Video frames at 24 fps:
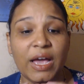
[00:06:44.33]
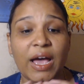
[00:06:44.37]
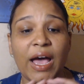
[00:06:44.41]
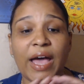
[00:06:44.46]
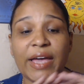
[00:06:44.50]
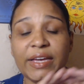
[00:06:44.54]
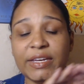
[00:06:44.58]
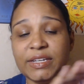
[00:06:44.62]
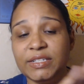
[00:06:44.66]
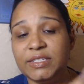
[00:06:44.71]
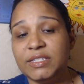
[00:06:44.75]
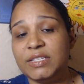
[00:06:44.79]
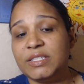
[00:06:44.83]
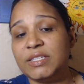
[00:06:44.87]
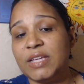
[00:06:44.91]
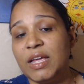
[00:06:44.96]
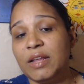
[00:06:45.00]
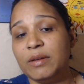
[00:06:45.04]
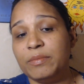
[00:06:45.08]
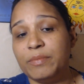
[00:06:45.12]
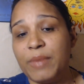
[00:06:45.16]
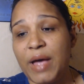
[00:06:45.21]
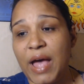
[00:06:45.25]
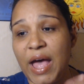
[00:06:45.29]
i can
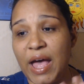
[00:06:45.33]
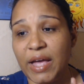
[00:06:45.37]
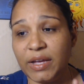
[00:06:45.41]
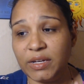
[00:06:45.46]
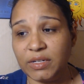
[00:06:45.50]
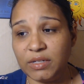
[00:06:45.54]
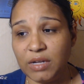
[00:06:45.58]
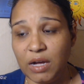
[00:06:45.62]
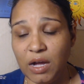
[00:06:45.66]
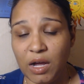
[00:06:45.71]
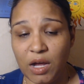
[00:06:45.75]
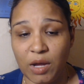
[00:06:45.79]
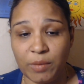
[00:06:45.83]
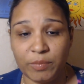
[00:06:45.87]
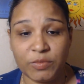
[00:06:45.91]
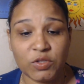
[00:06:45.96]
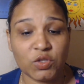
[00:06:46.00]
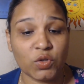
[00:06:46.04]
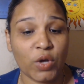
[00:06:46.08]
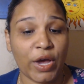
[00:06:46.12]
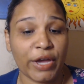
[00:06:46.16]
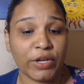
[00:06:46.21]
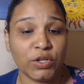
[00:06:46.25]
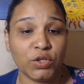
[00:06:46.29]
send back um
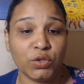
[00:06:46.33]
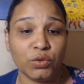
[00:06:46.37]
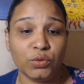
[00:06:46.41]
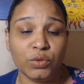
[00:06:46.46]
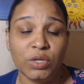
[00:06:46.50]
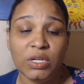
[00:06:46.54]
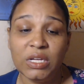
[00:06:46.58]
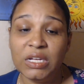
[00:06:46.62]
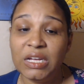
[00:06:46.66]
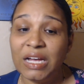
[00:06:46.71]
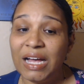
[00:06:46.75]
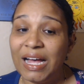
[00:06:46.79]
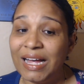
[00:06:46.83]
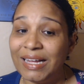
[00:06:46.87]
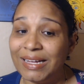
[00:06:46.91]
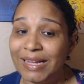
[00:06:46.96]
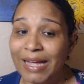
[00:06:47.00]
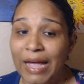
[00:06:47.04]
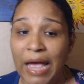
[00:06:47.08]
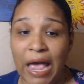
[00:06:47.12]
so i do uh,